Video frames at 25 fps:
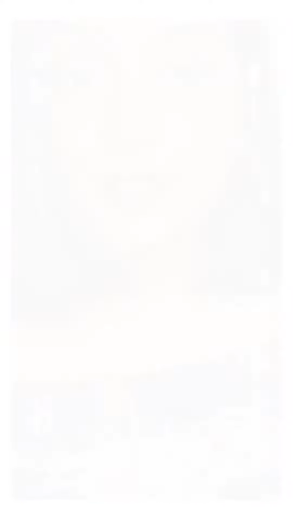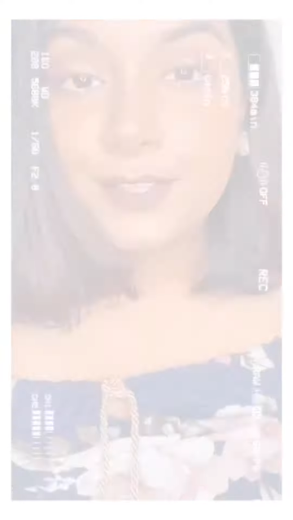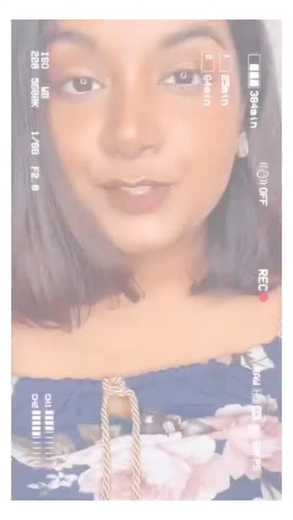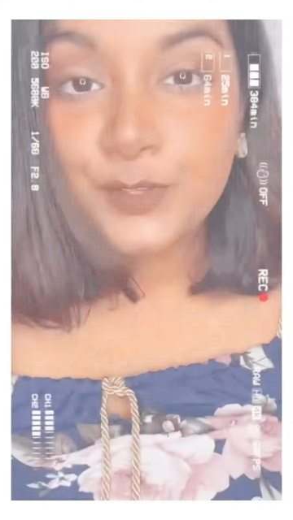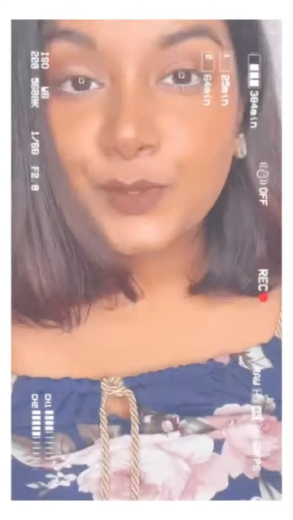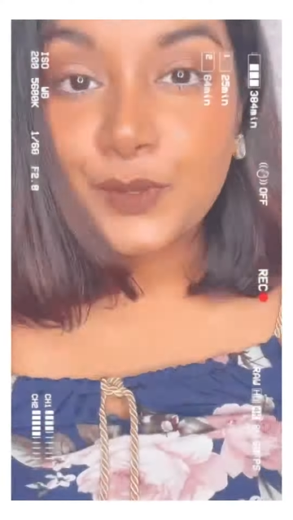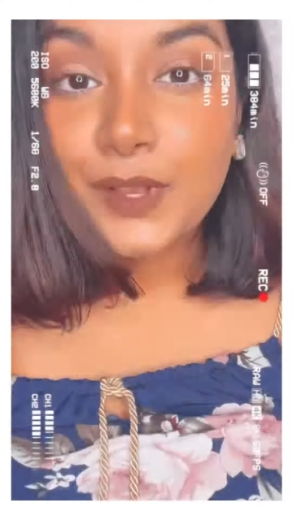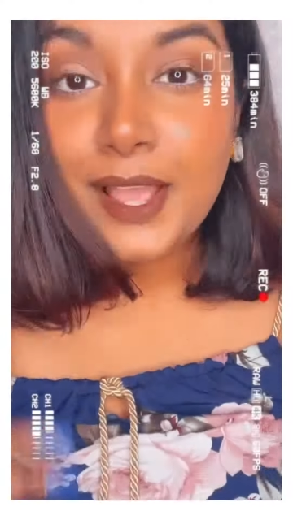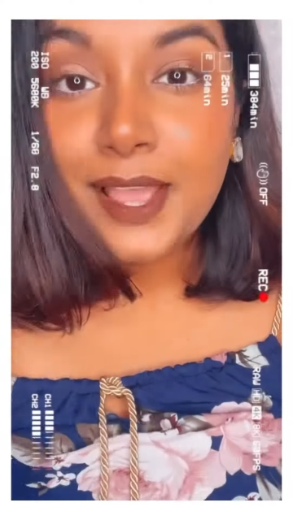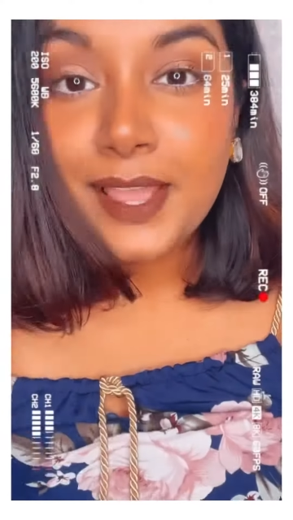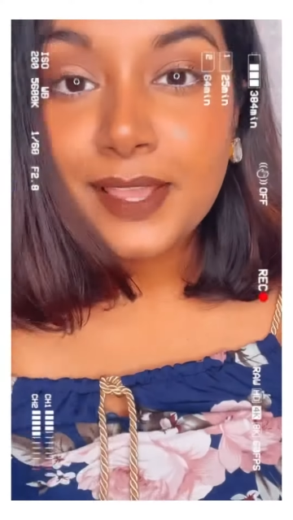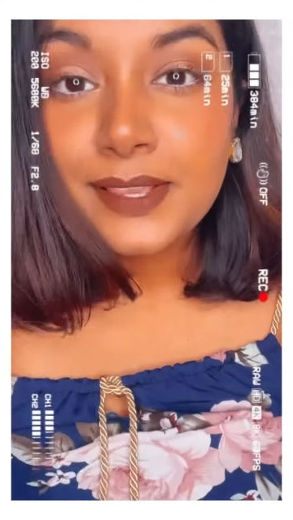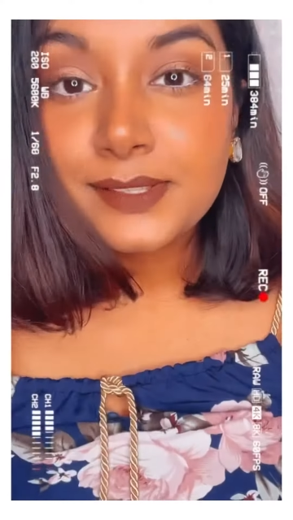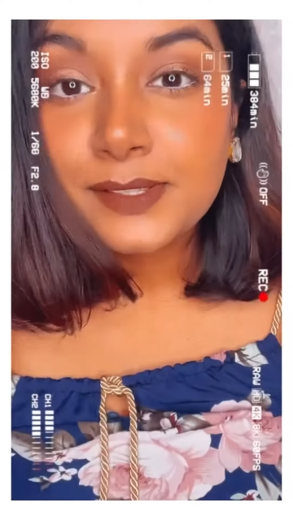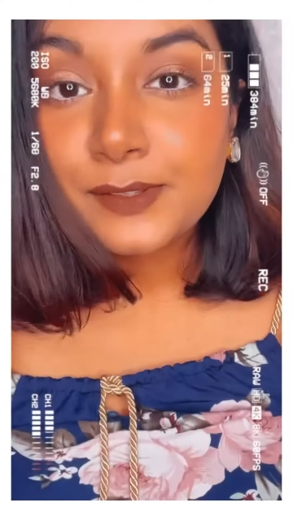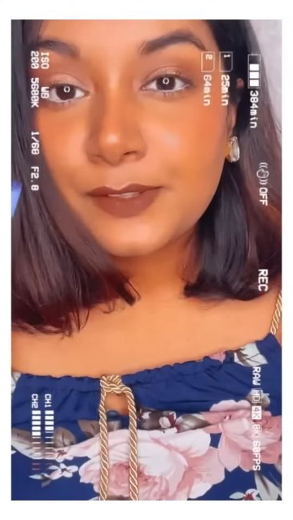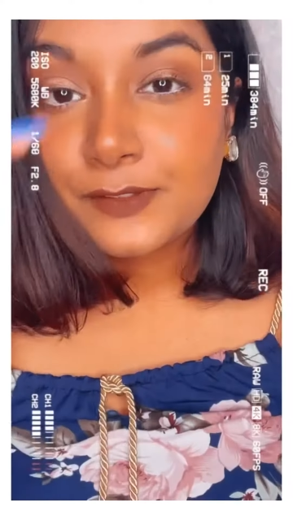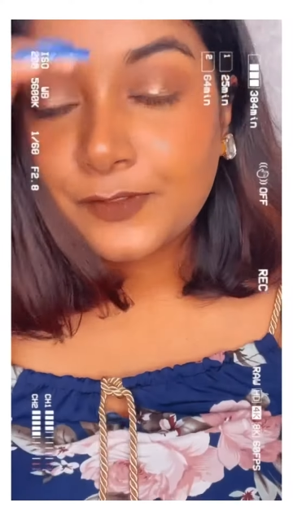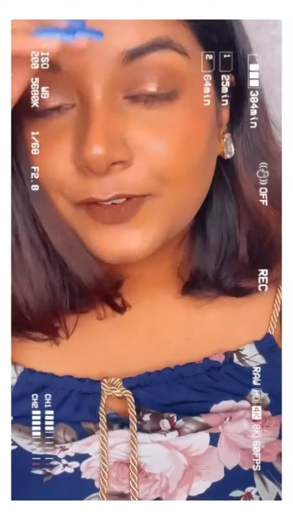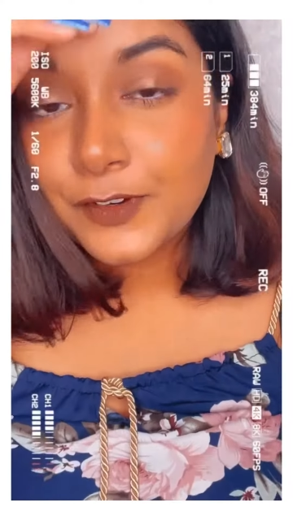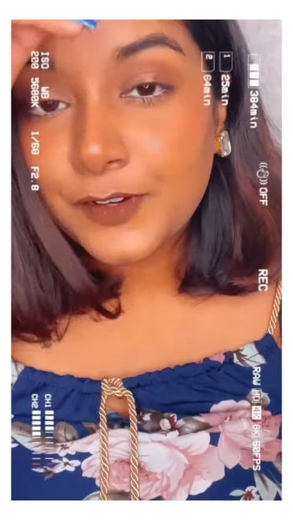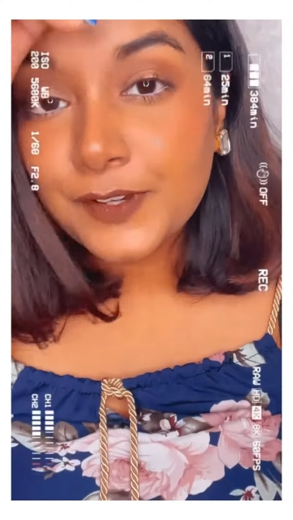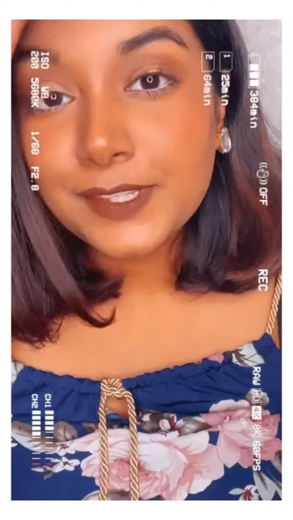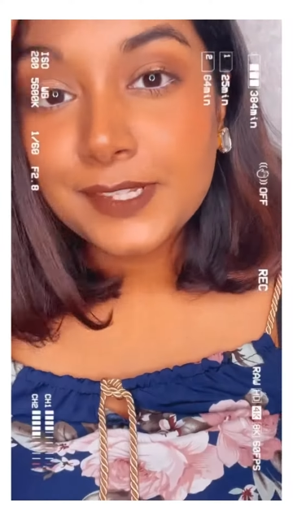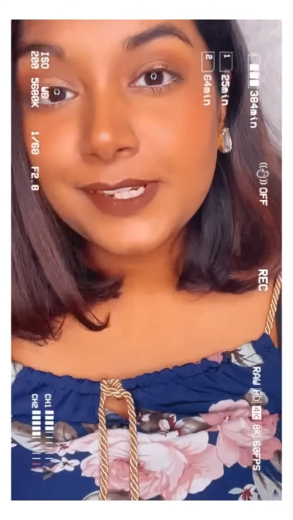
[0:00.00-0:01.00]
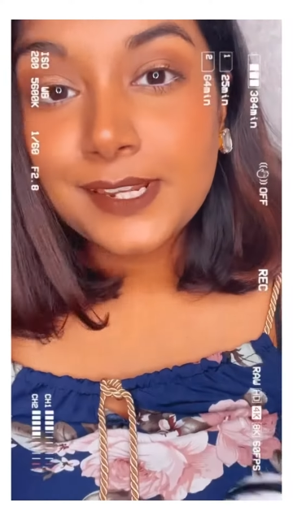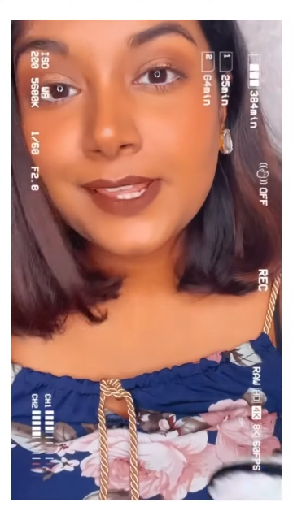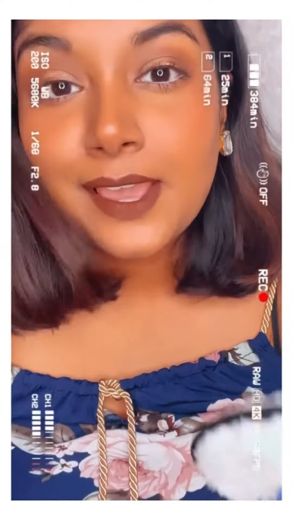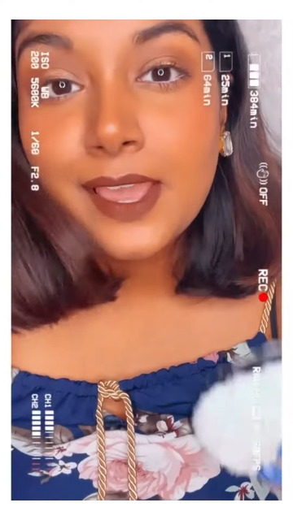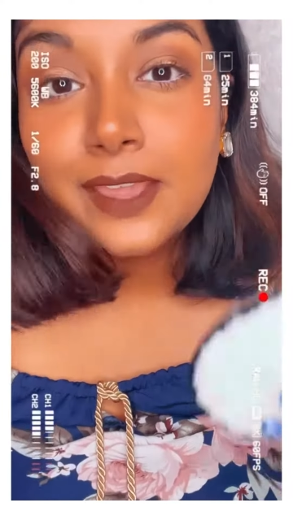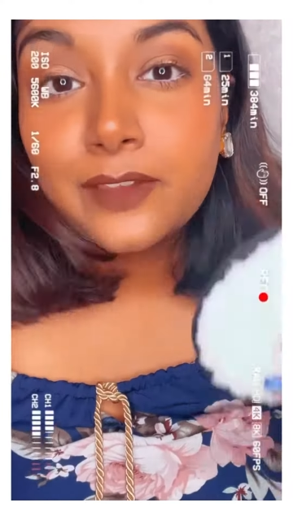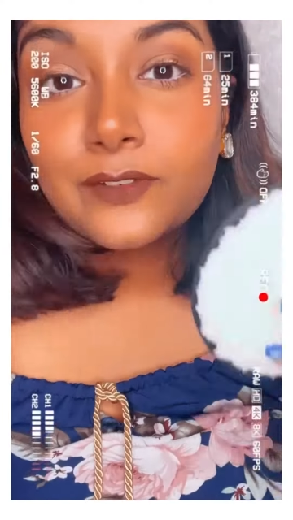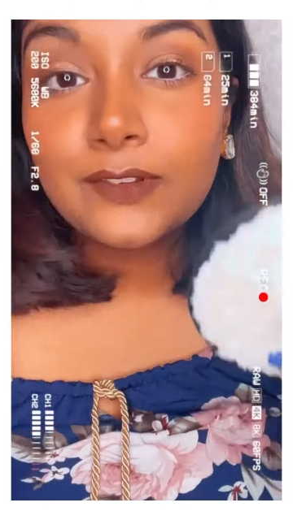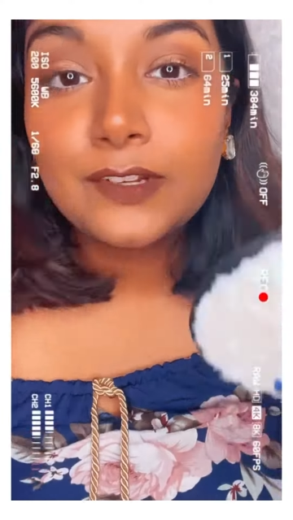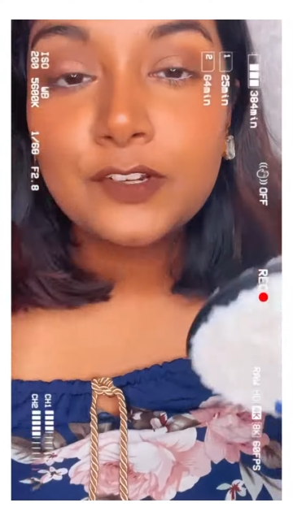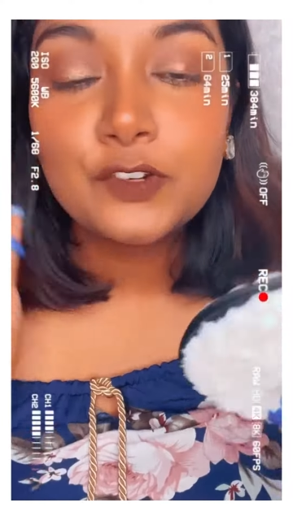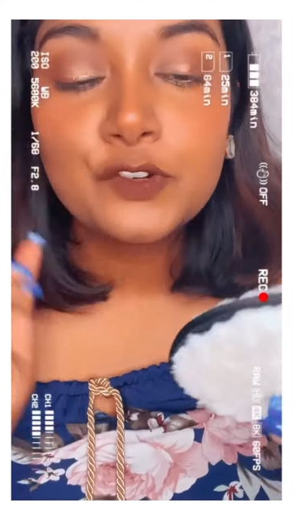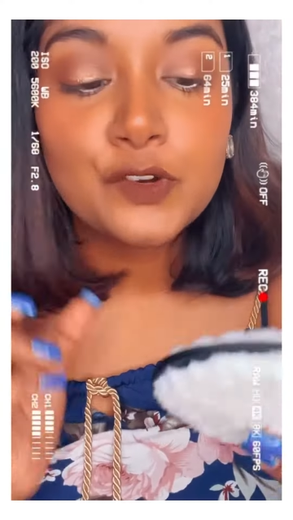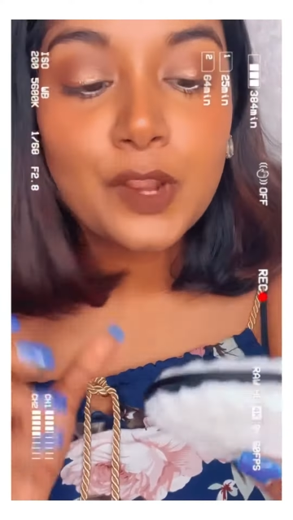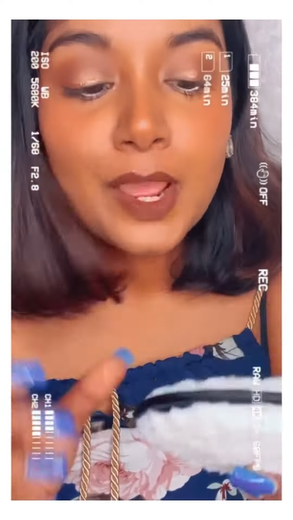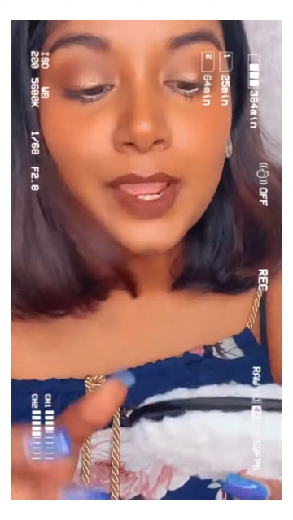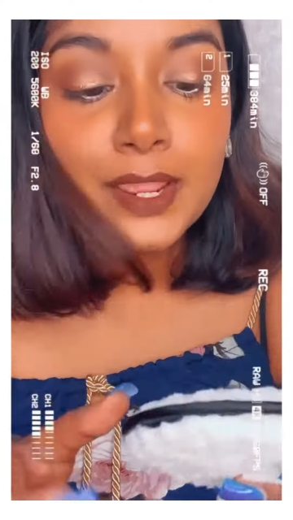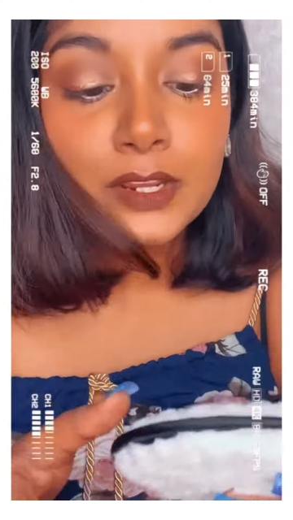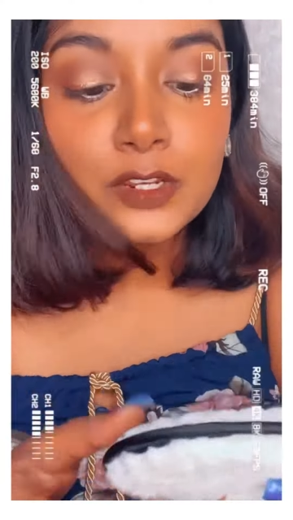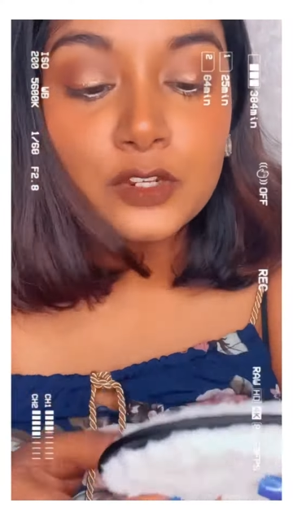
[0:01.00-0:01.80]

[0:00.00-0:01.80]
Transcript: So guys, firstly I will try